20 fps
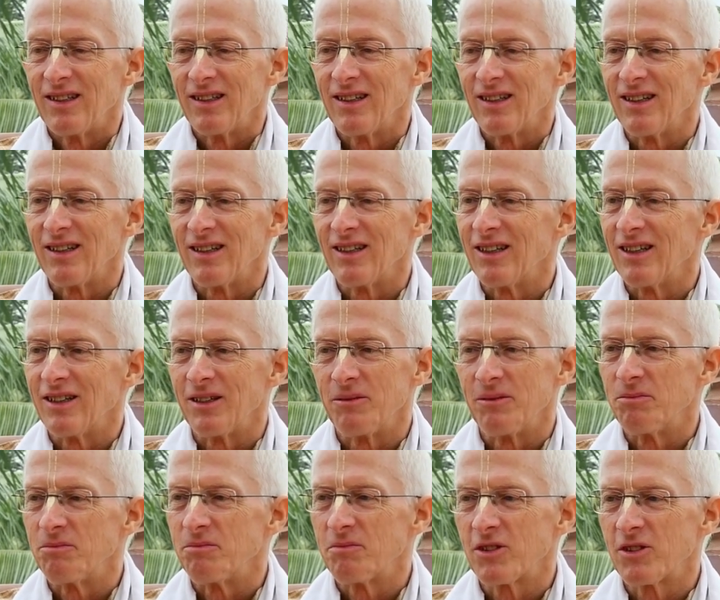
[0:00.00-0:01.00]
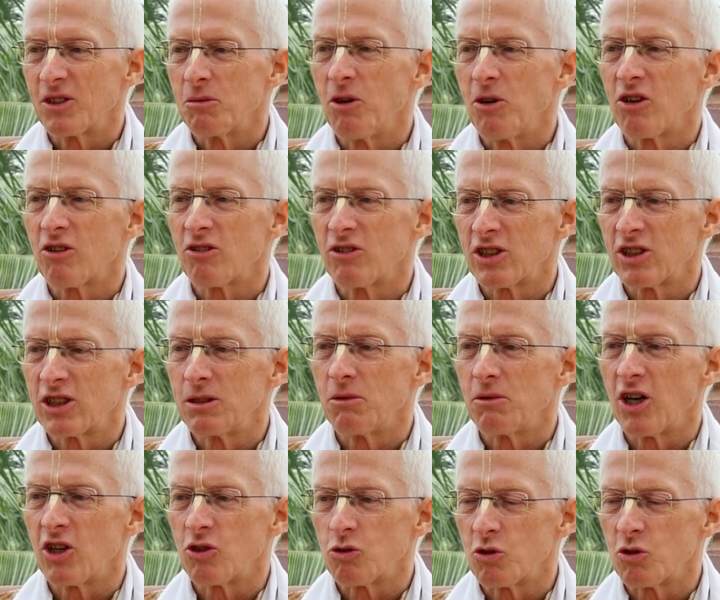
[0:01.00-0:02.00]
Tamal Krishna
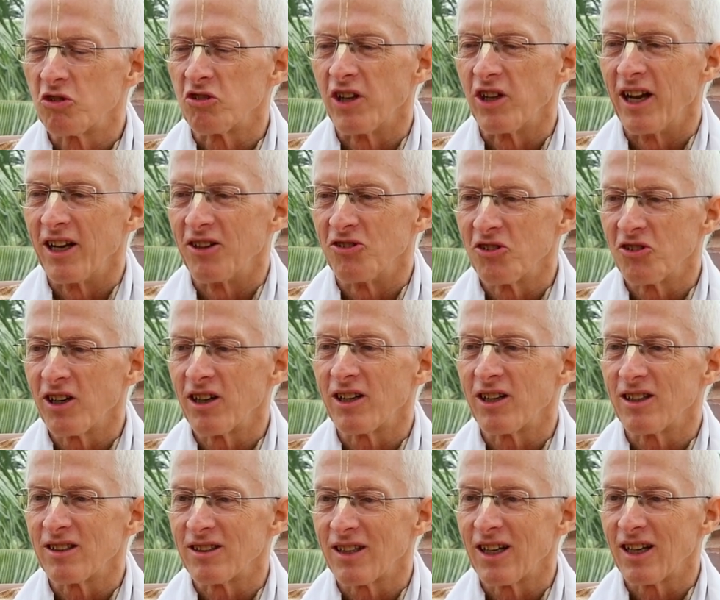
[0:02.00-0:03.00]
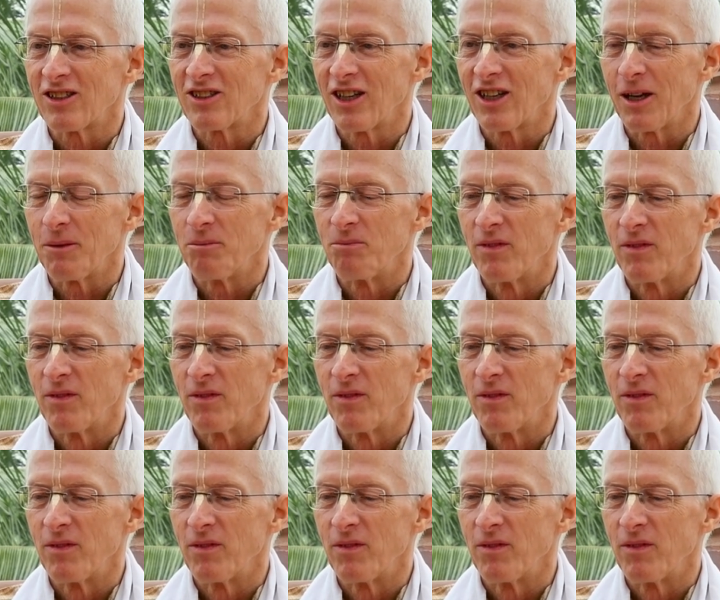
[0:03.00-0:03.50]
Maharaj was in anxiety at that time.